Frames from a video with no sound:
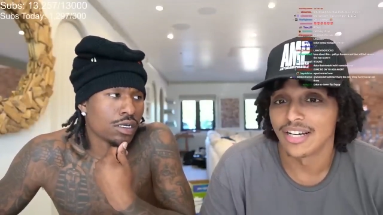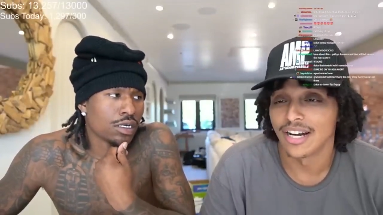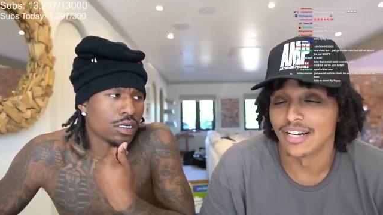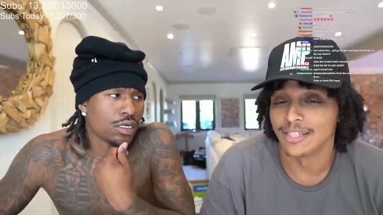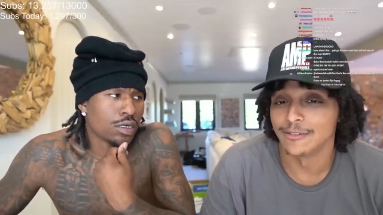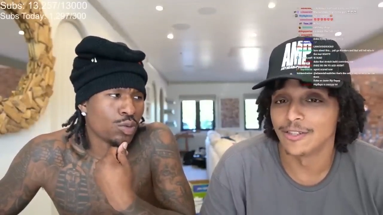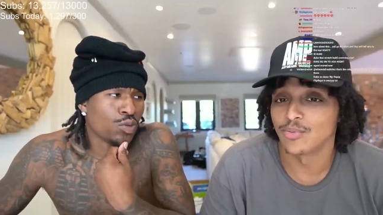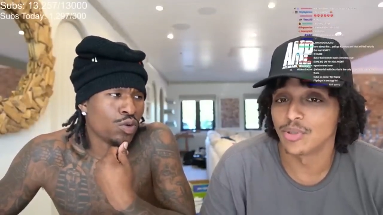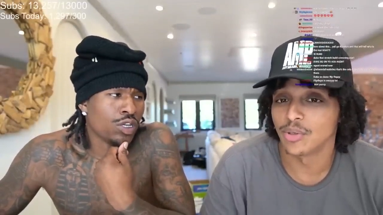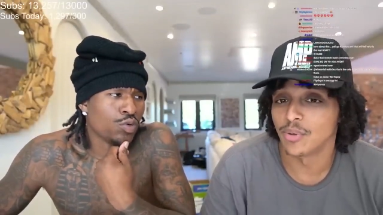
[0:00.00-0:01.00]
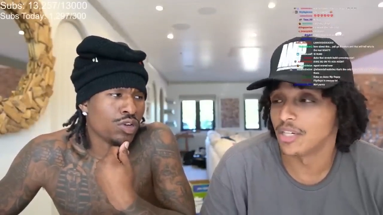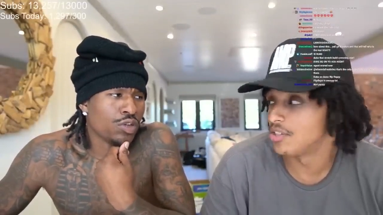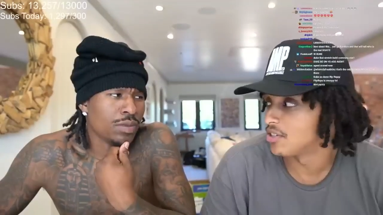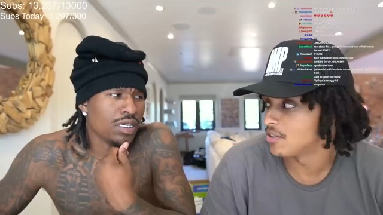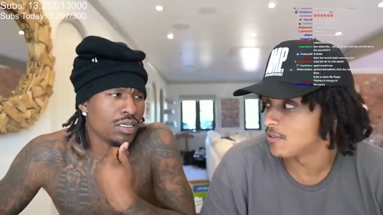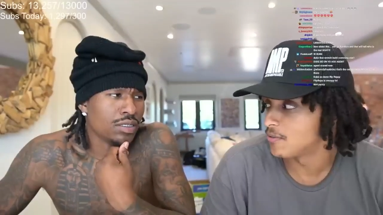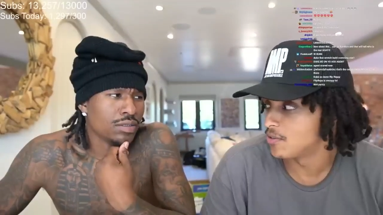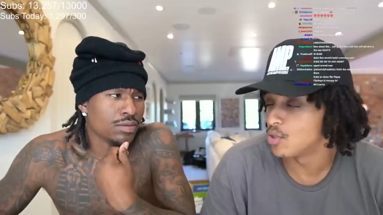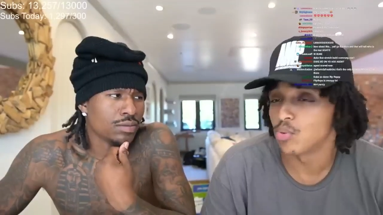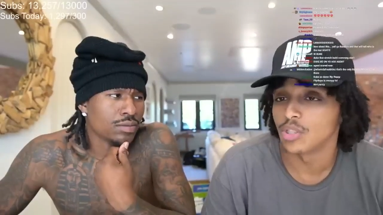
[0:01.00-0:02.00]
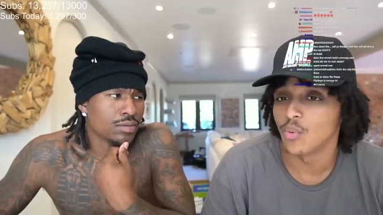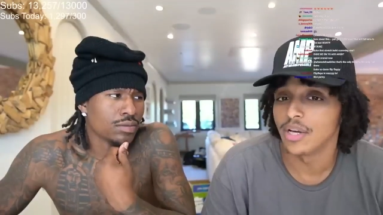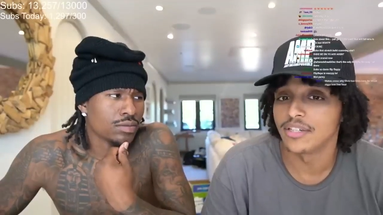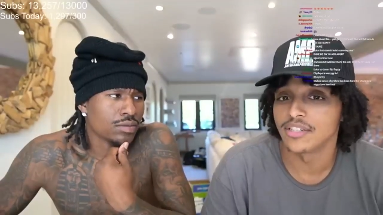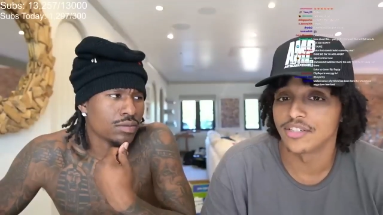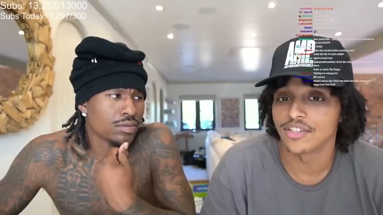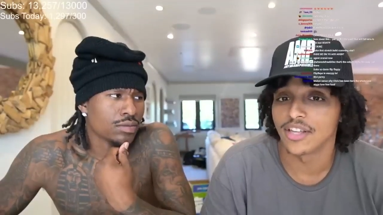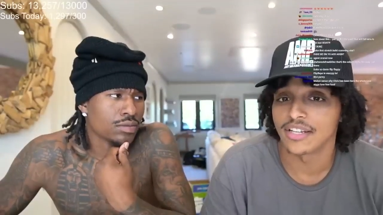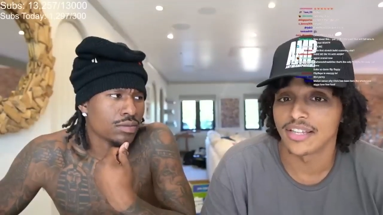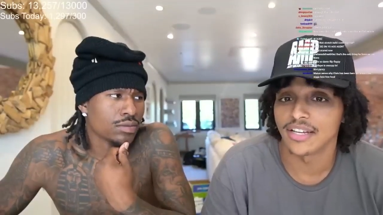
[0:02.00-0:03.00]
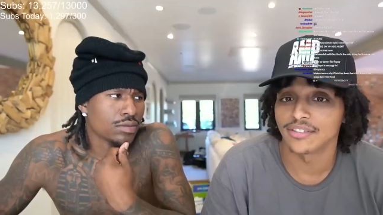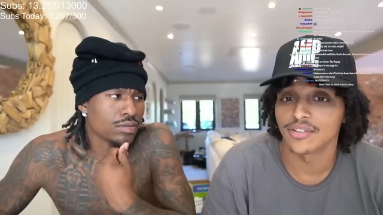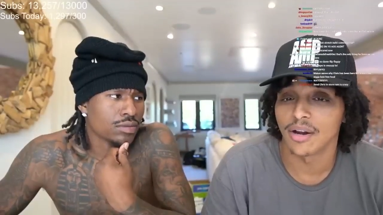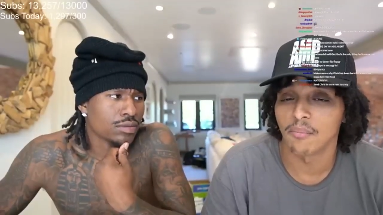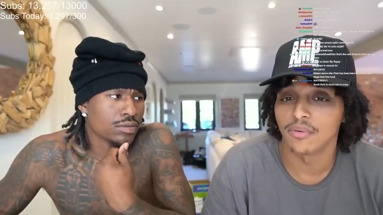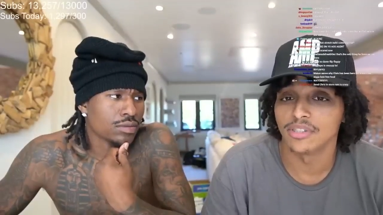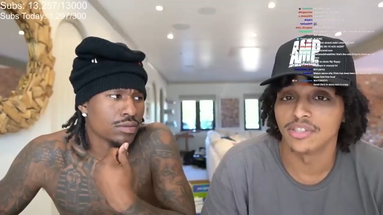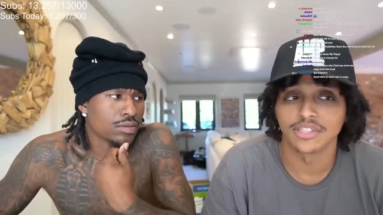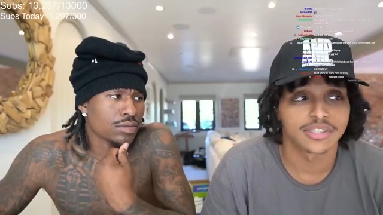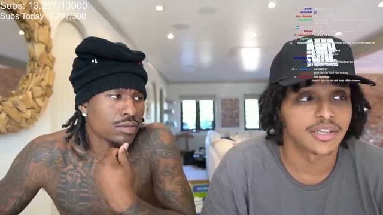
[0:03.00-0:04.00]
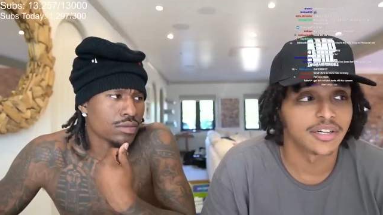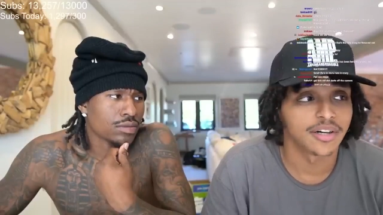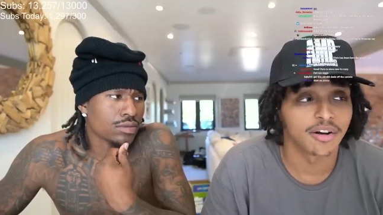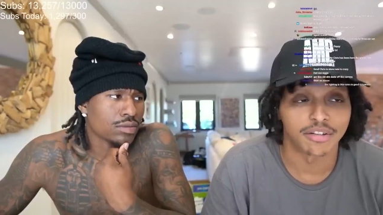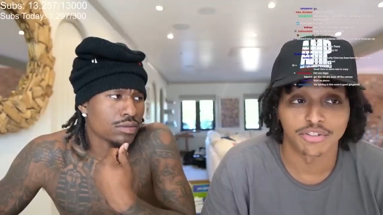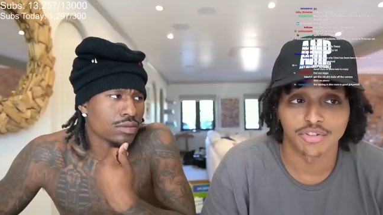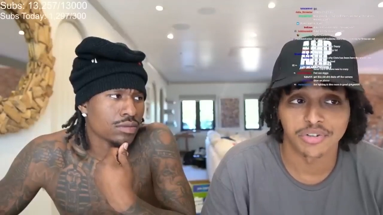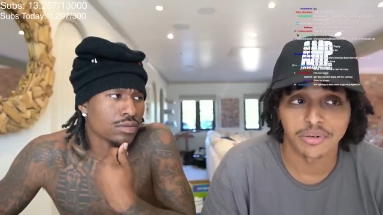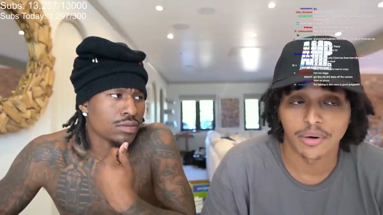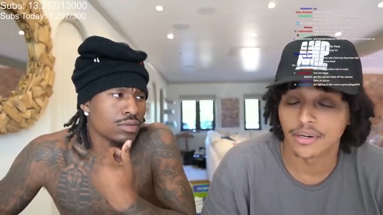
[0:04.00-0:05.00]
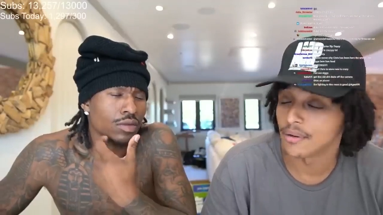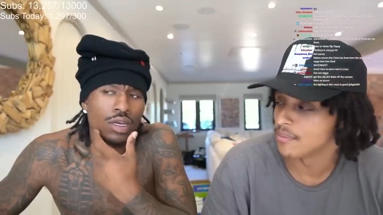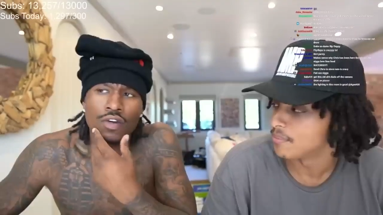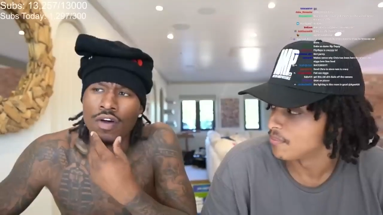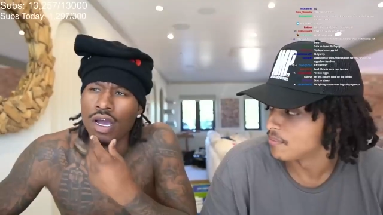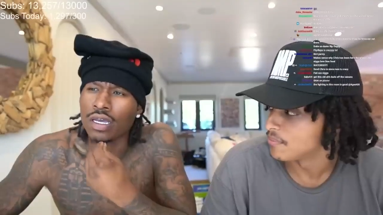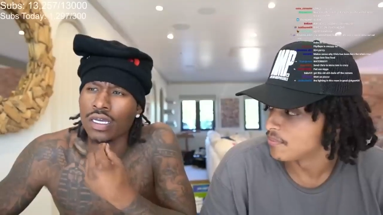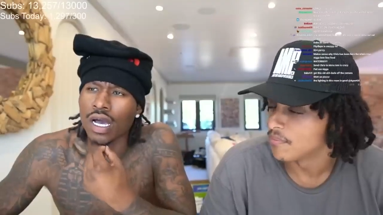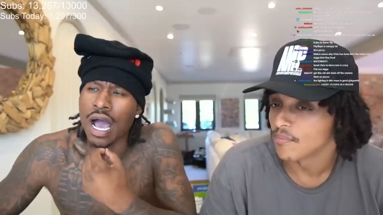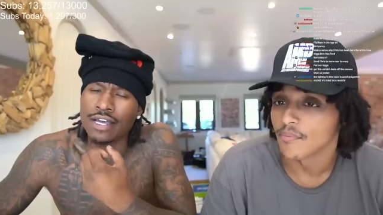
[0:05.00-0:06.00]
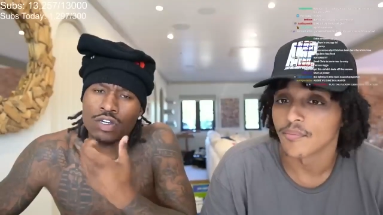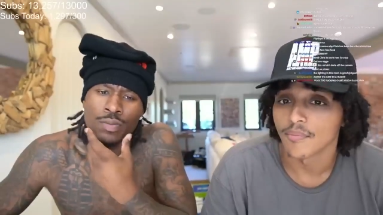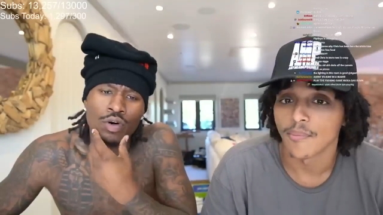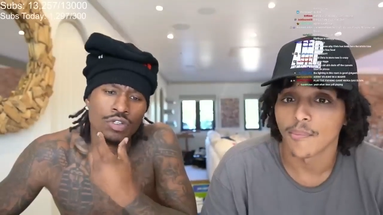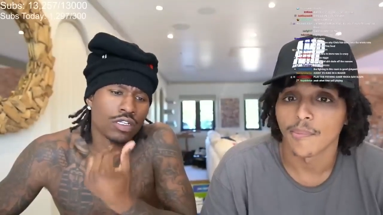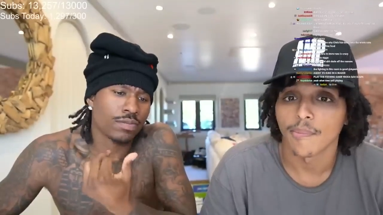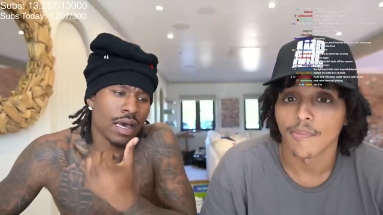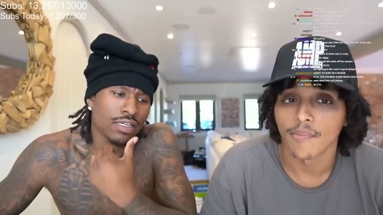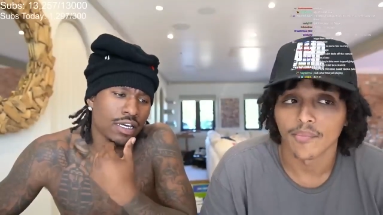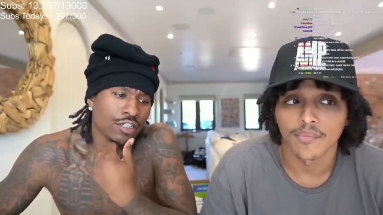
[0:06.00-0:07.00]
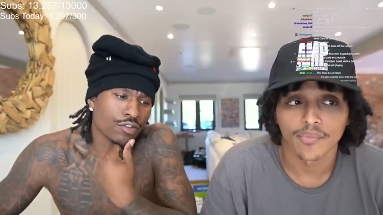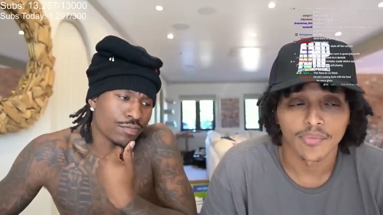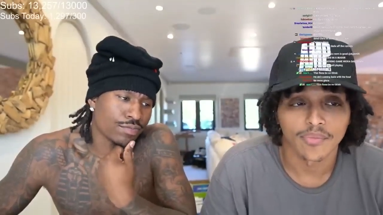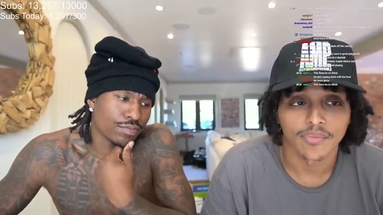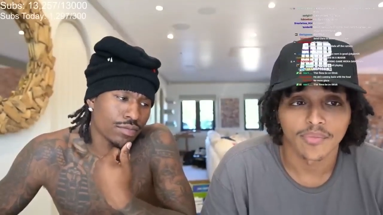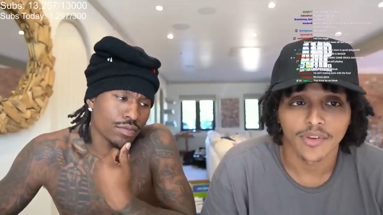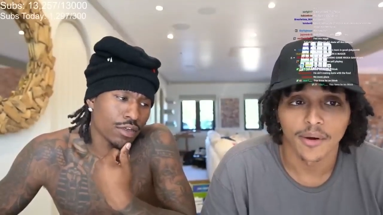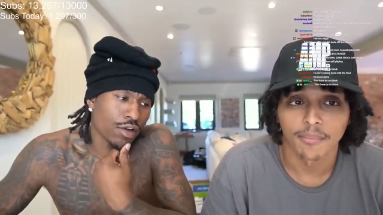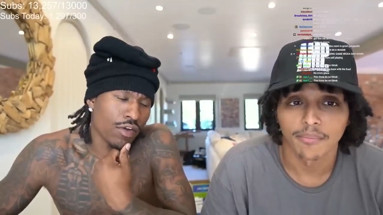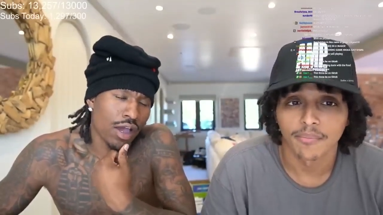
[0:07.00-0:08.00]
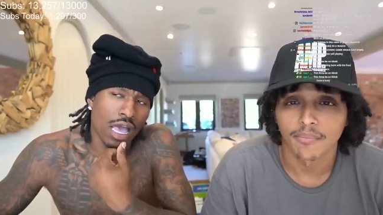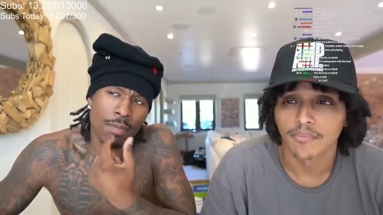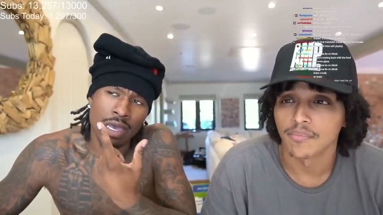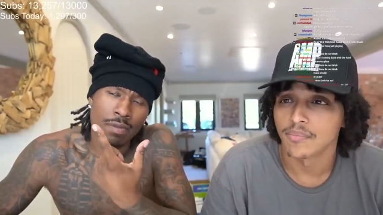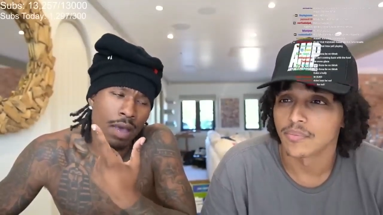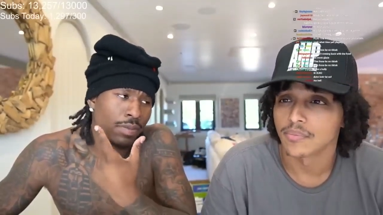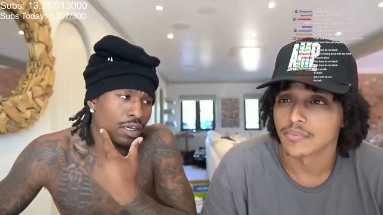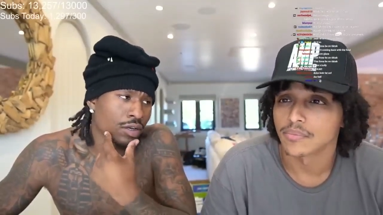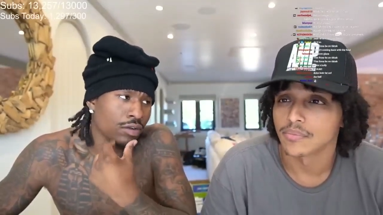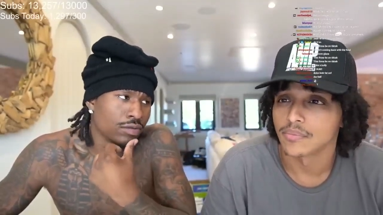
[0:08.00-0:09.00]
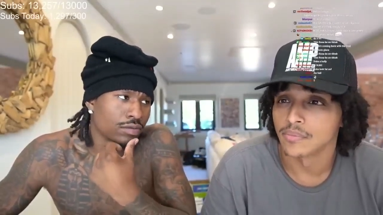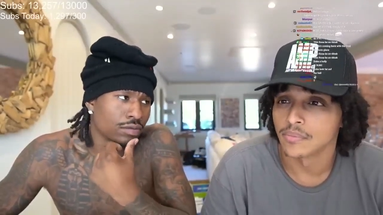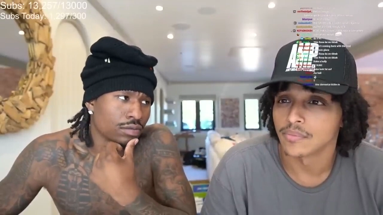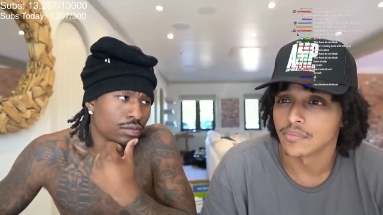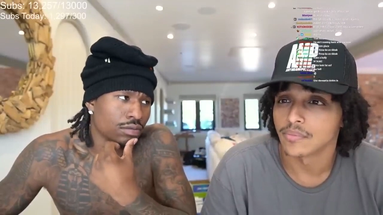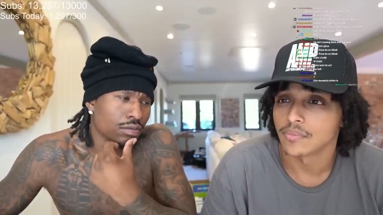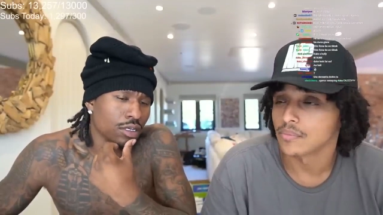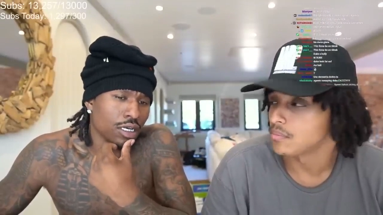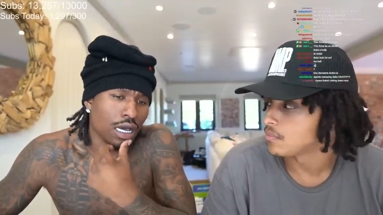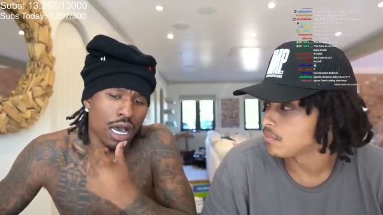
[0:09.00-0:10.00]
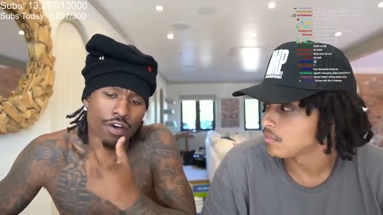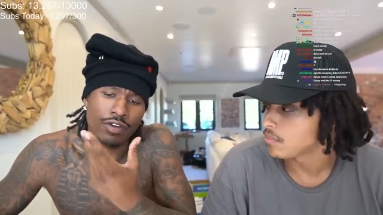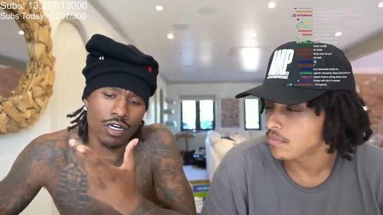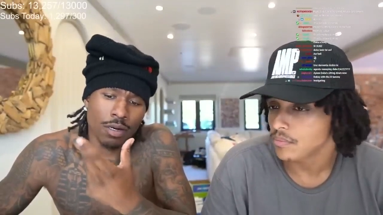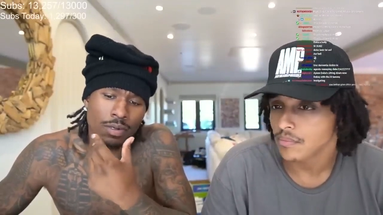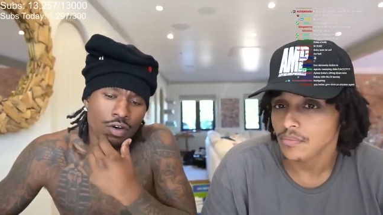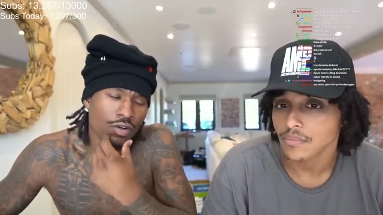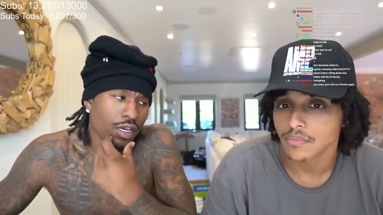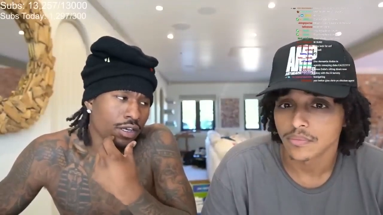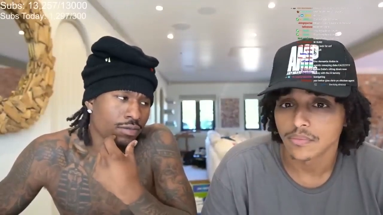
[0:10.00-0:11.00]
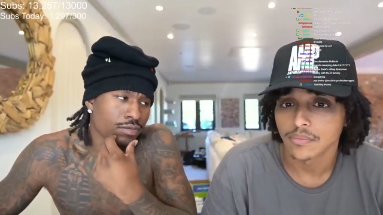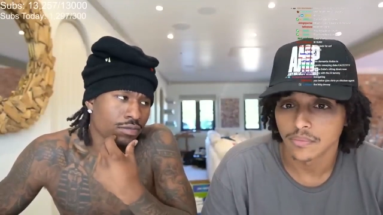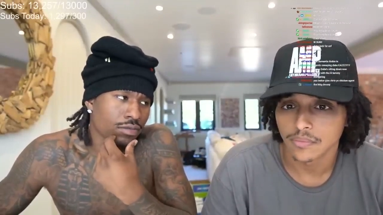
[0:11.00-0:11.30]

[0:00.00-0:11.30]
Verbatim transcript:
Speaker 1: Uh, just what, with what the you, wages, and, just with the wages and shit like that. So I'm really just uh, on a streak right now.
Speaker 2: Right. All right. So boom, this is my schedule. Okay. Right. I made my bill. Mm-hmm. I'm gonna upload that. Mm-hmm.